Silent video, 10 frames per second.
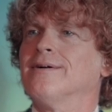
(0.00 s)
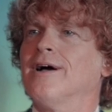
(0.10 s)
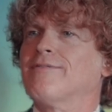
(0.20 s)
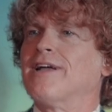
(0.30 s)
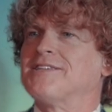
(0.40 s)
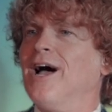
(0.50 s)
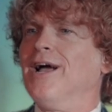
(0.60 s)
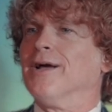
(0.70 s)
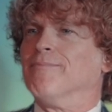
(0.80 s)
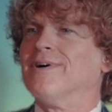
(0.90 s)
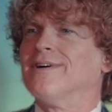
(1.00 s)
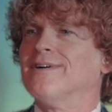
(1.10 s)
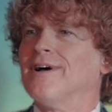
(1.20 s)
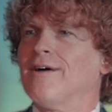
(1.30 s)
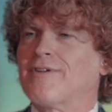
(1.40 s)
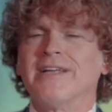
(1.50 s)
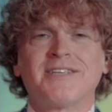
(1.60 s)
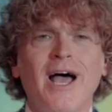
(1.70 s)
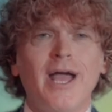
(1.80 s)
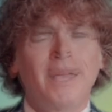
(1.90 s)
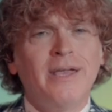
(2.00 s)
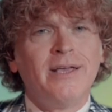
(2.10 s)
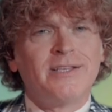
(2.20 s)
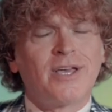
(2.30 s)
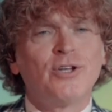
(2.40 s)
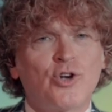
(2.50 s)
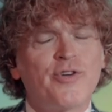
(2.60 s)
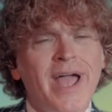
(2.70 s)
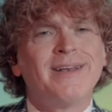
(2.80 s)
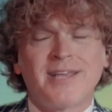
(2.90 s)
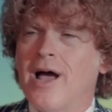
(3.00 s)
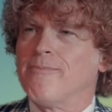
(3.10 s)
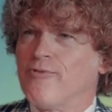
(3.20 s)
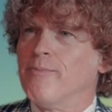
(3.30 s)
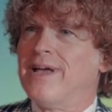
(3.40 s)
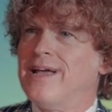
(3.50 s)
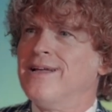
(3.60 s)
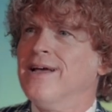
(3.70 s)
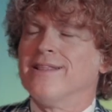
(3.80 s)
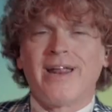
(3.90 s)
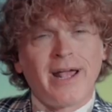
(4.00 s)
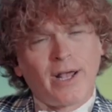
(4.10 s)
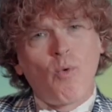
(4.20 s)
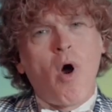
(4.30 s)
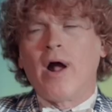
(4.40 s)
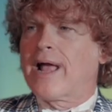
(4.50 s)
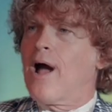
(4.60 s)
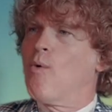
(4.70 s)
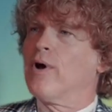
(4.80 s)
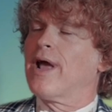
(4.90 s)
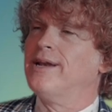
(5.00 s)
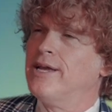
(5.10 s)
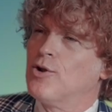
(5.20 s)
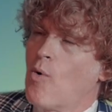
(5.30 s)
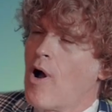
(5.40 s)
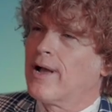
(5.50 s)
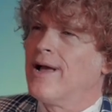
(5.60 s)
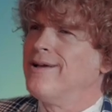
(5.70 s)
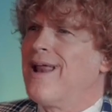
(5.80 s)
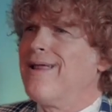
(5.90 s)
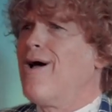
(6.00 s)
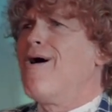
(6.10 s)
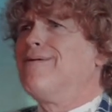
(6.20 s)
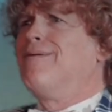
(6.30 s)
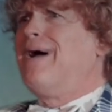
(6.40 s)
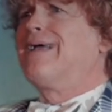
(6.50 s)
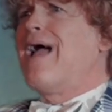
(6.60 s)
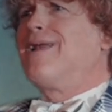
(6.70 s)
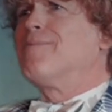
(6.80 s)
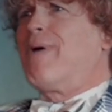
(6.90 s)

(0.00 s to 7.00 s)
I've got time mm -hmm. I've got time he's gonna create time for me that I can walk out what I need to walk out you are no oh, am not in a